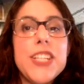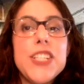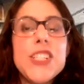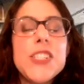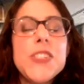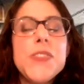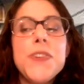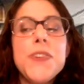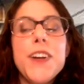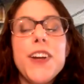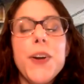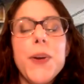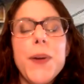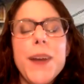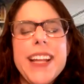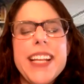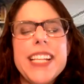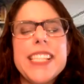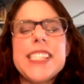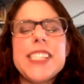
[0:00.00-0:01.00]
just for our
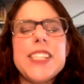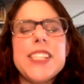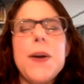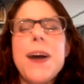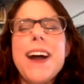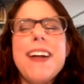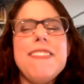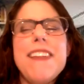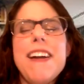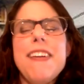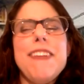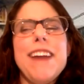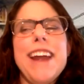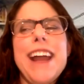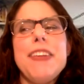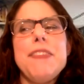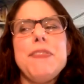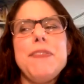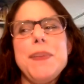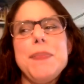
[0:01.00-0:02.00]
audience to know, I've never
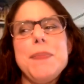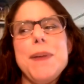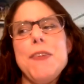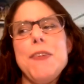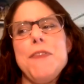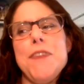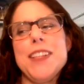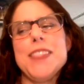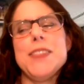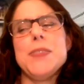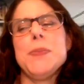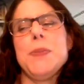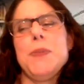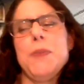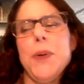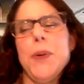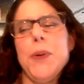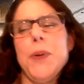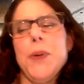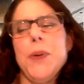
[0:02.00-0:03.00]
had female friends
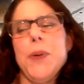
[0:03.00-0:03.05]
before.